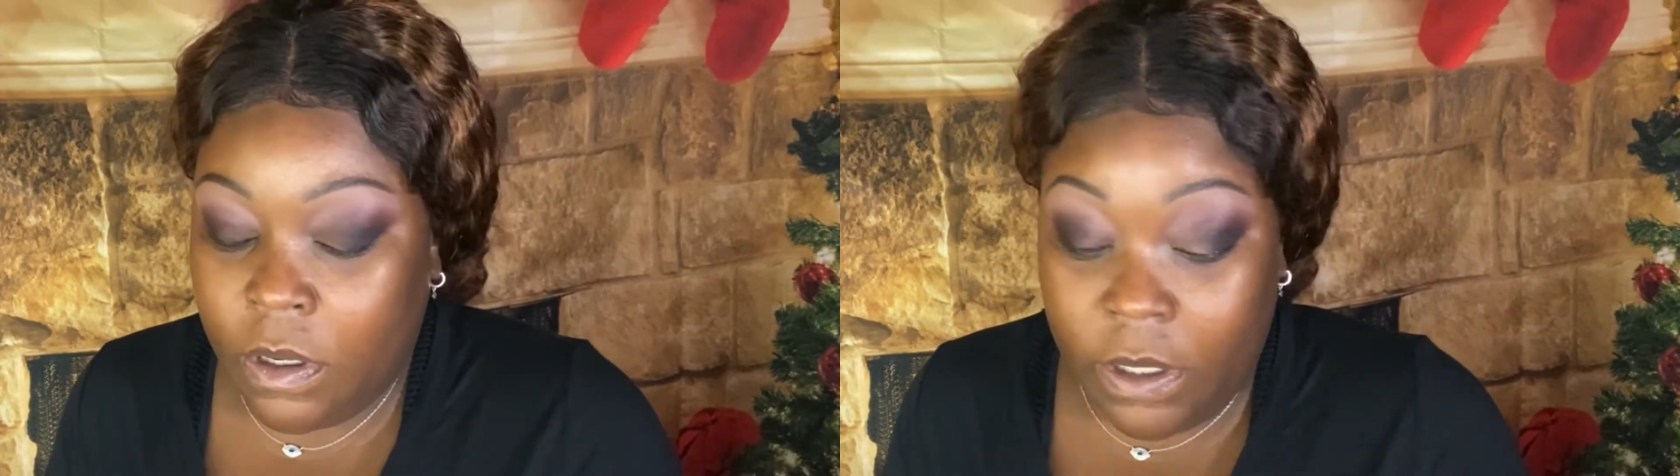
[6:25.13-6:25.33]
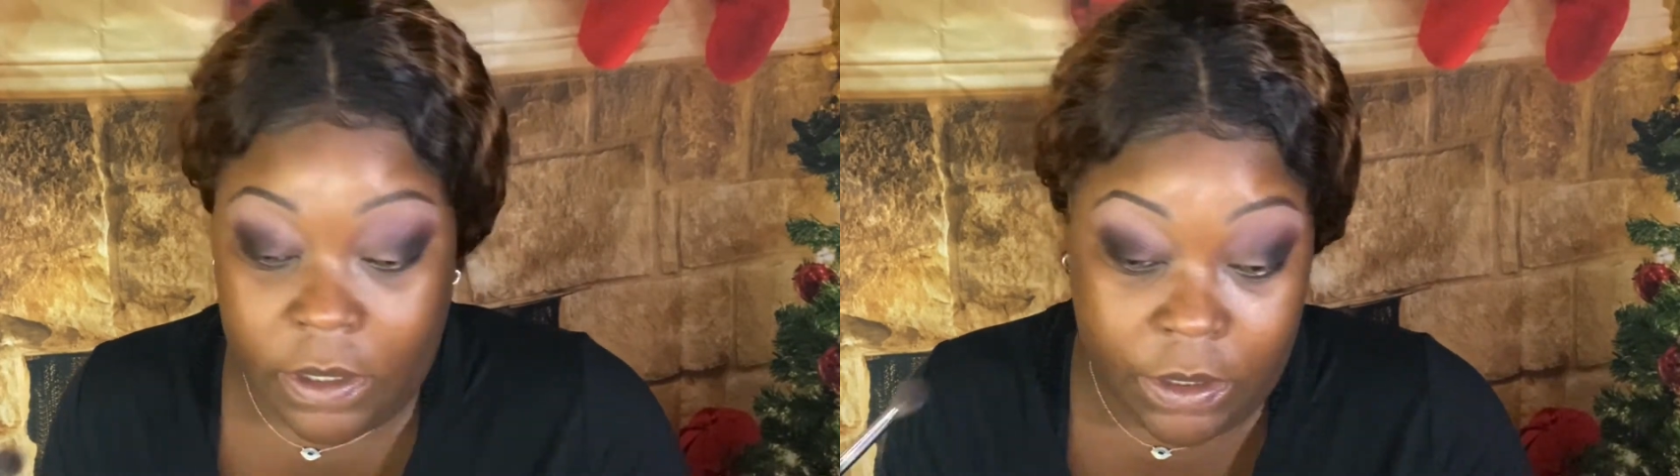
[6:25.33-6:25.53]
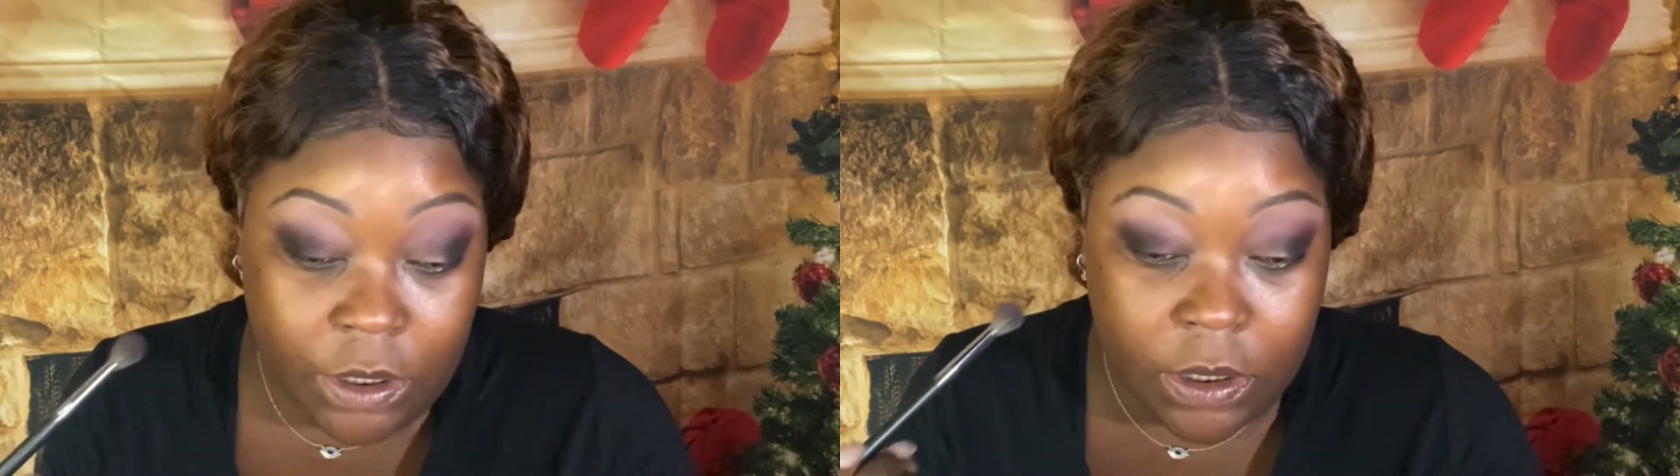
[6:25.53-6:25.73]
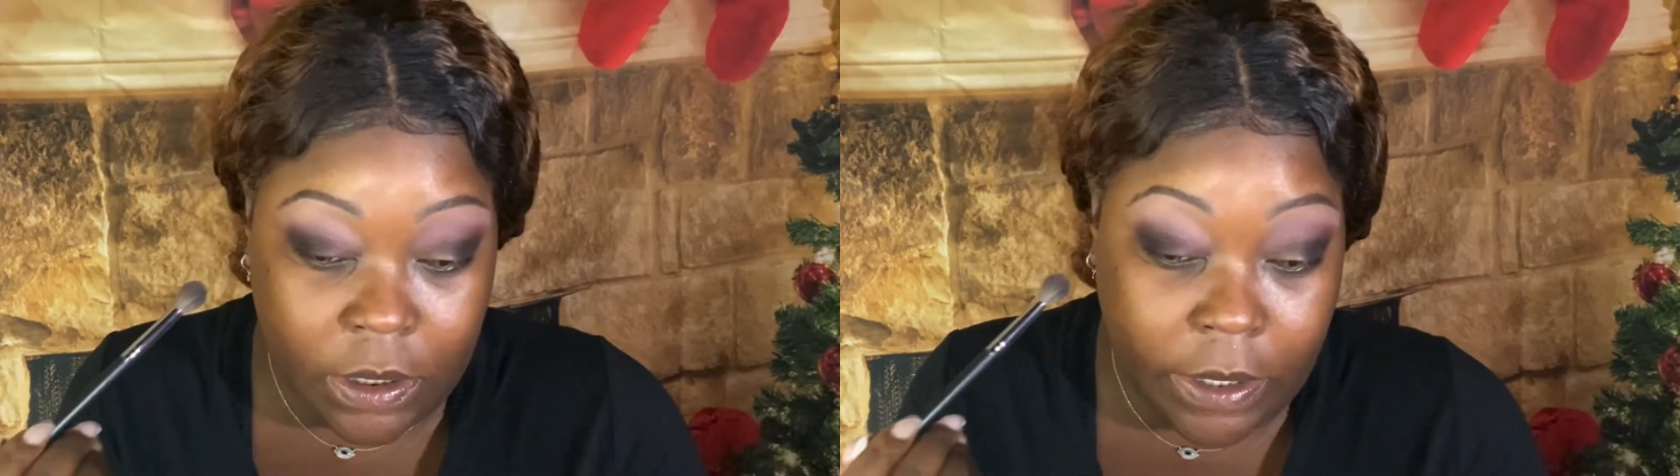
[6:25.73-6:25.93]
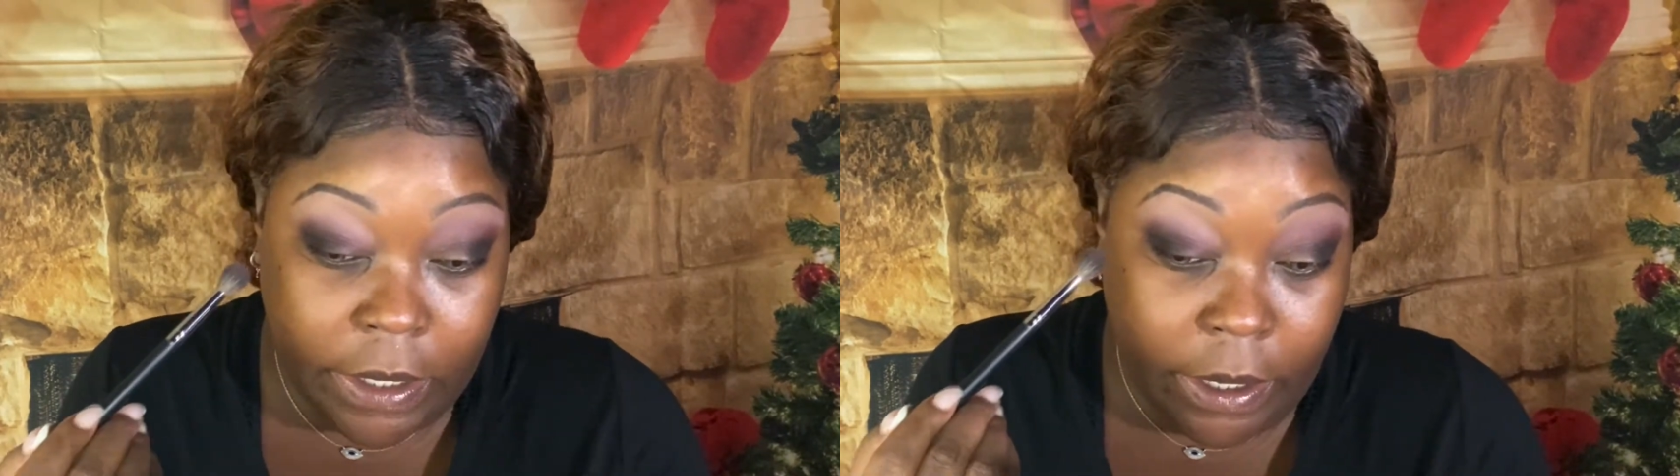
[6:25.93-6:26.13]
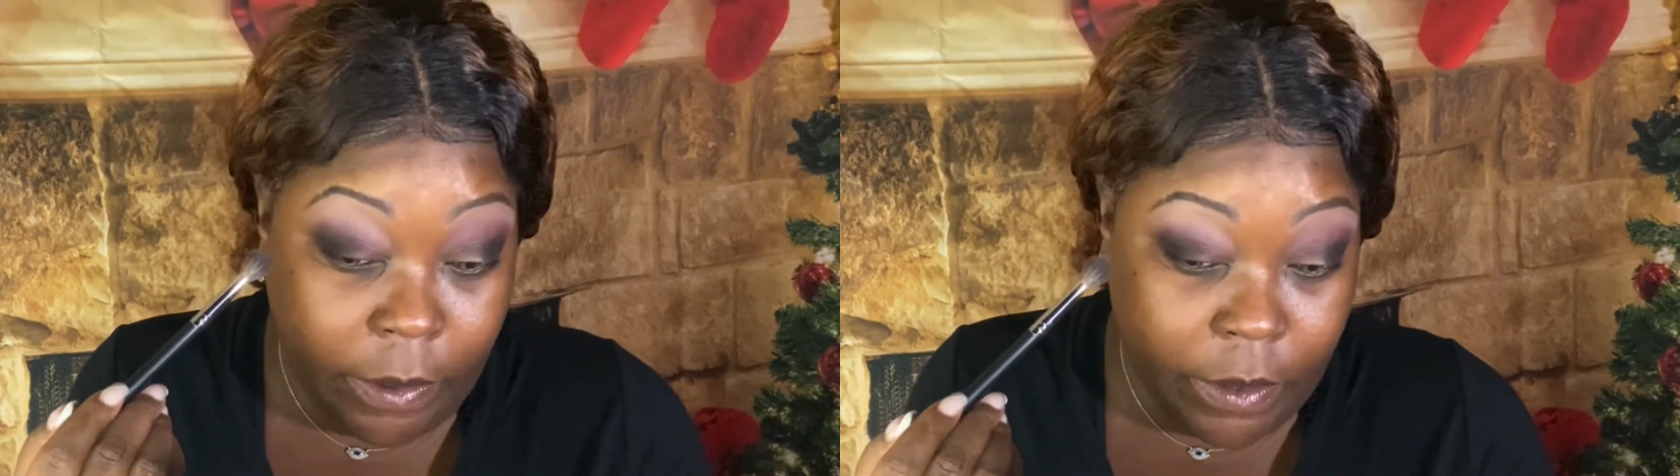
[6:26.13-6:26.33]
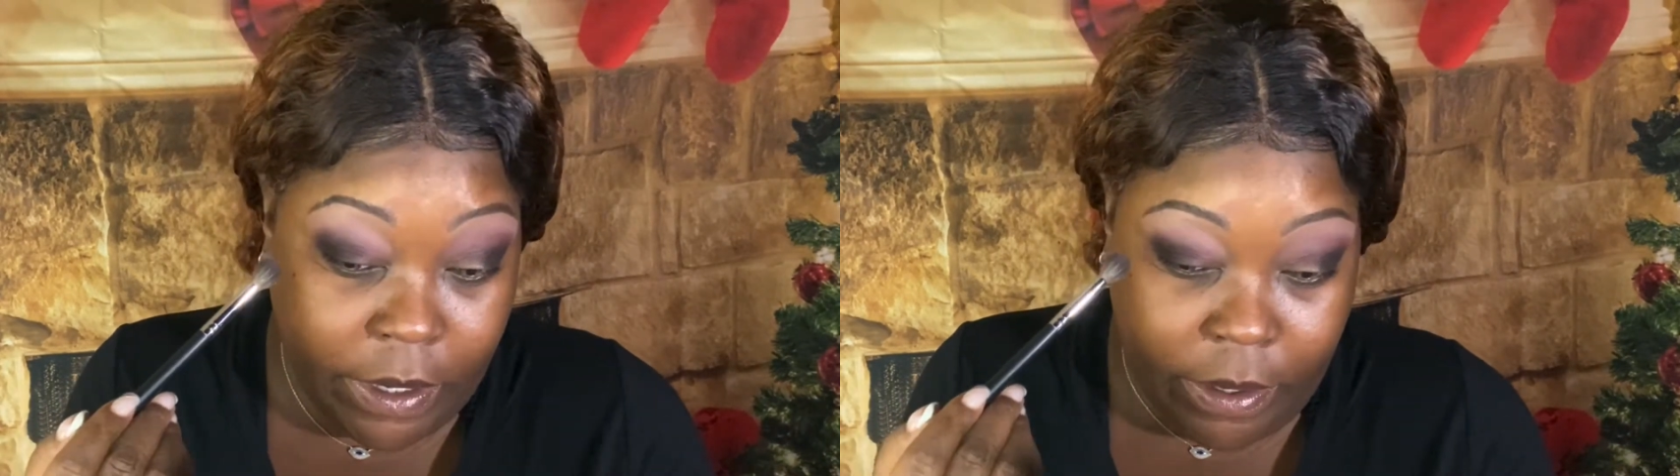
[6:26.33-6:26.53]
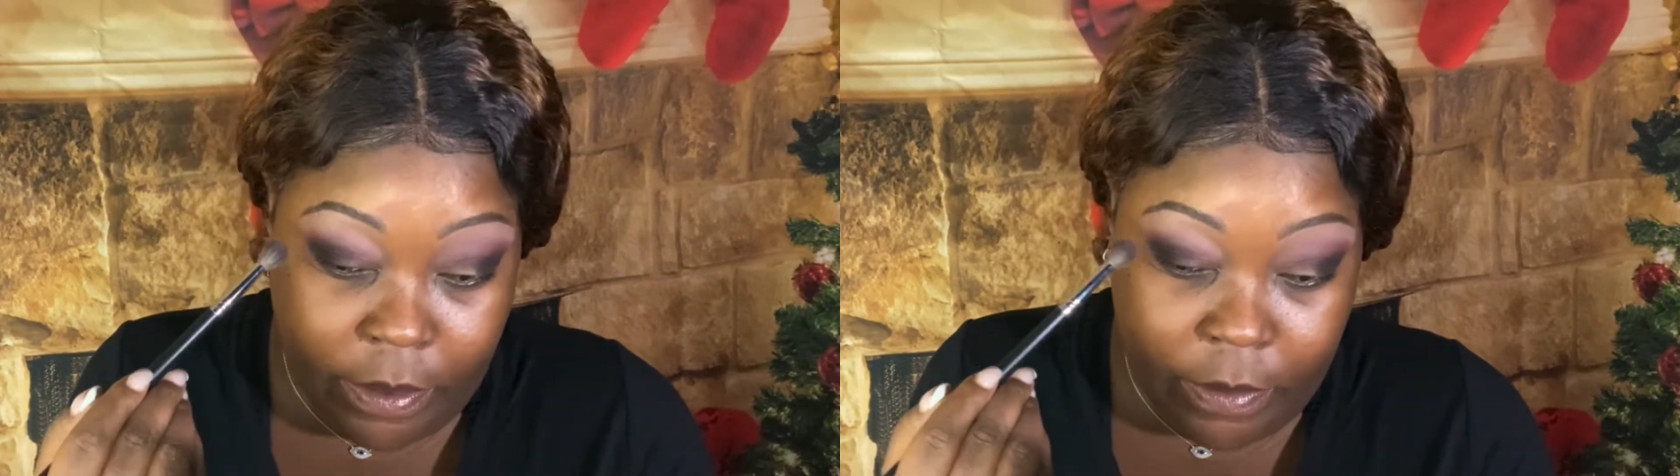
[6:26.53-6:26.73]
and just
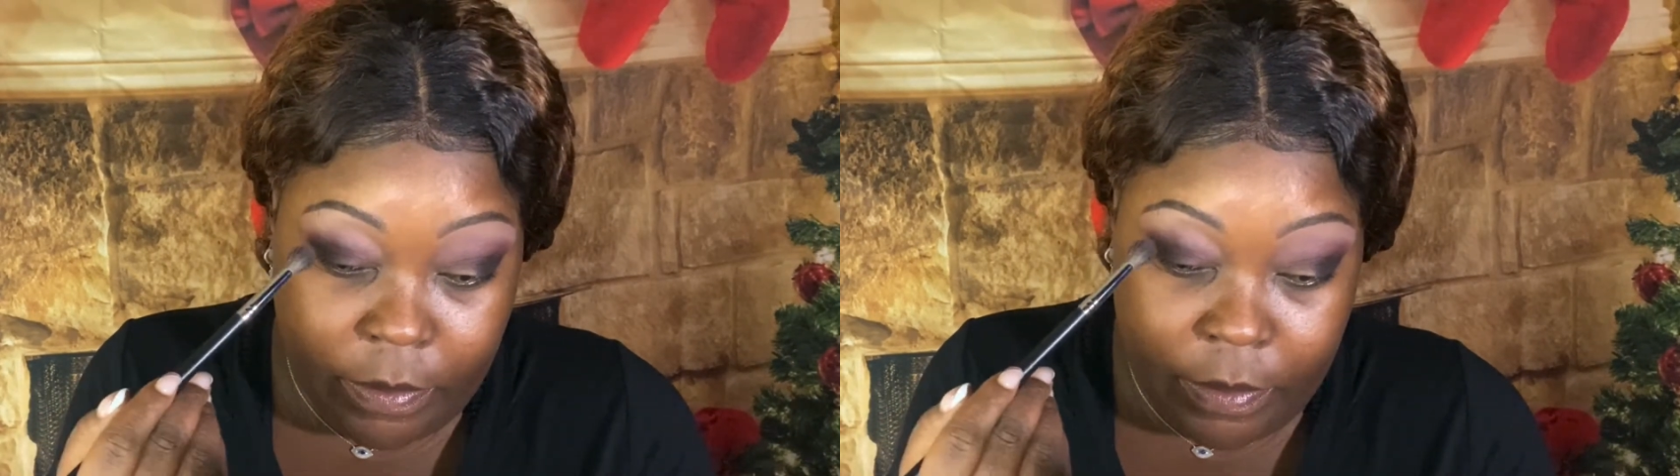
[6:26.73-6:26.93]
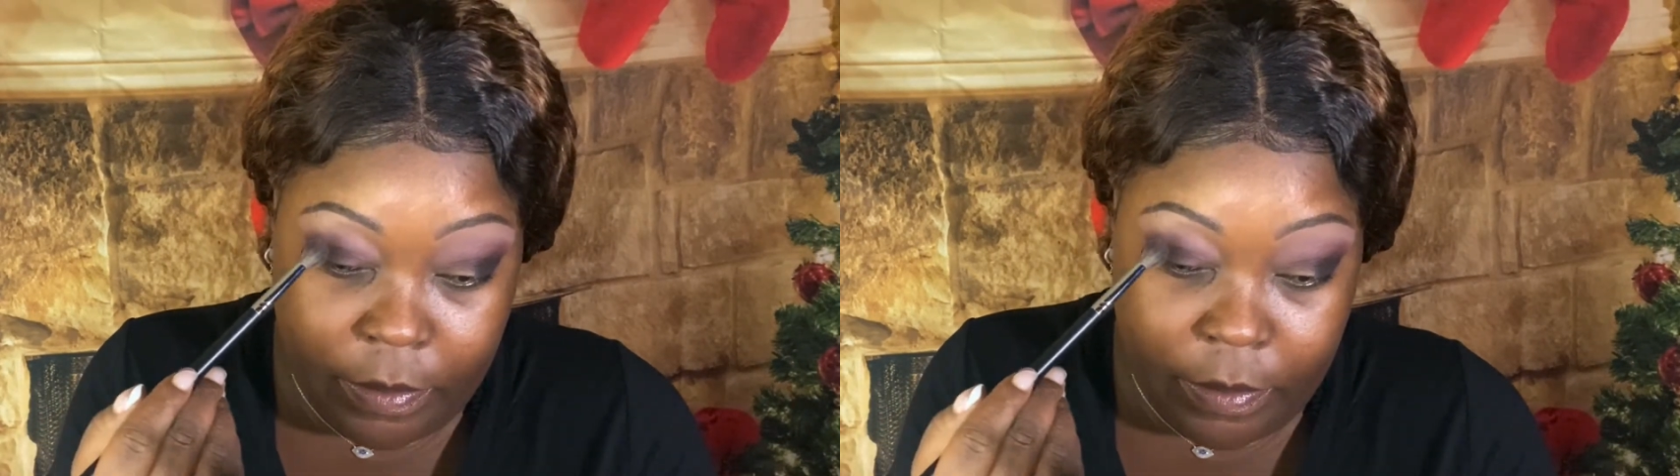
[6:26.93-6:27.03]
Go-Go